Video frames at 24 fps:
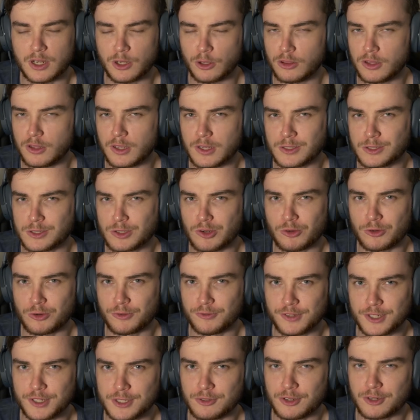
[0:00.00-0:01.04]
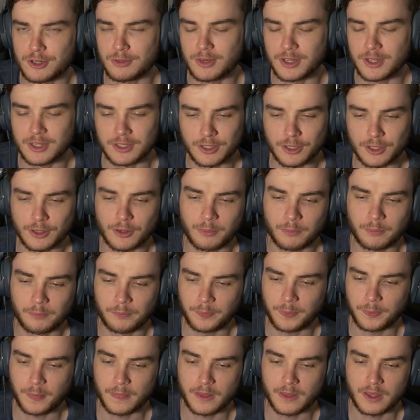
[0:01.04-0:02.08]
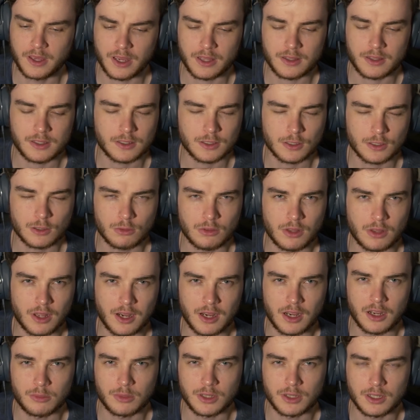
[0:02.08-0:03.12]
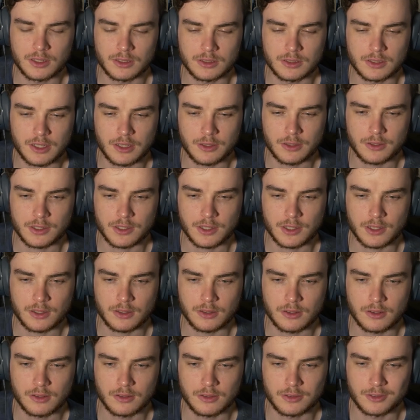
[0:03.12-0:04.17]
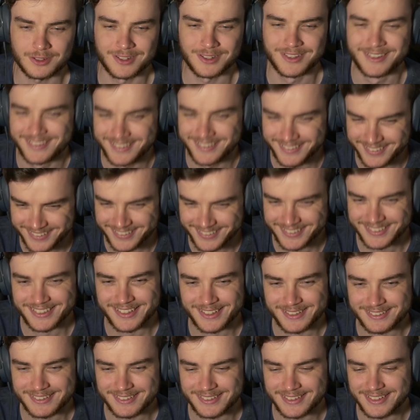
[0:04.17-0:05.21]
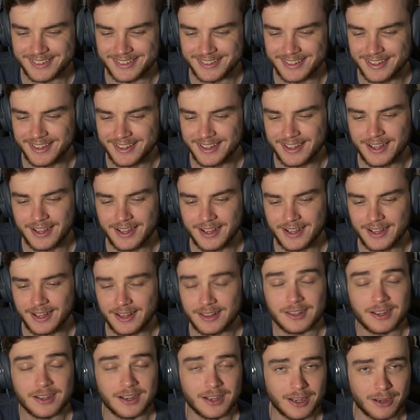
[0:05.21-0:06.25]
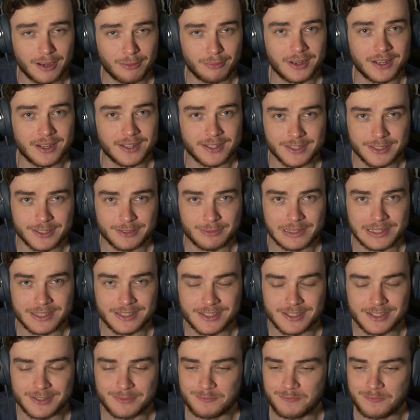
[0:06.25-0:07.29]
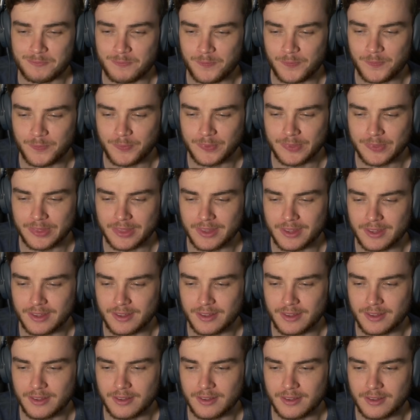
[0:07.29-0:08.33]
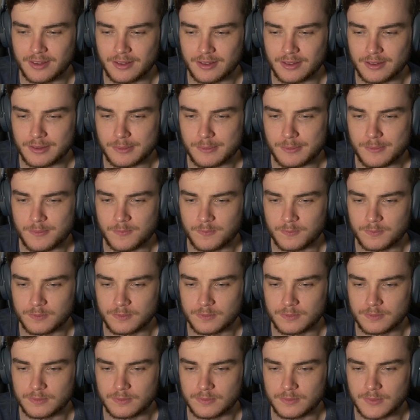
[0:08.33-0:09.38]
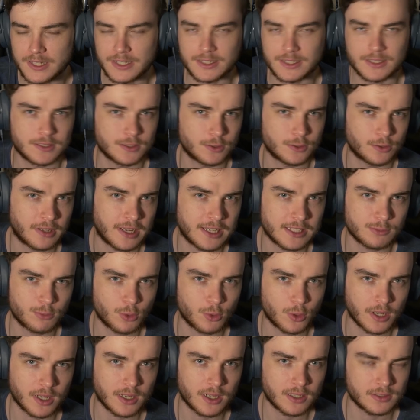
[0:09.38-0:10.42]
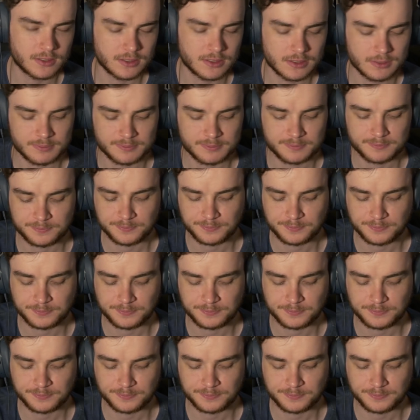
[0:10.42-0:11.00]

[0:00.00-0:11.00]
I don't think it's called a fishery, but I think it's called the harbour DLC. DLC. The harbour expansion. And it just sort of adds more cards.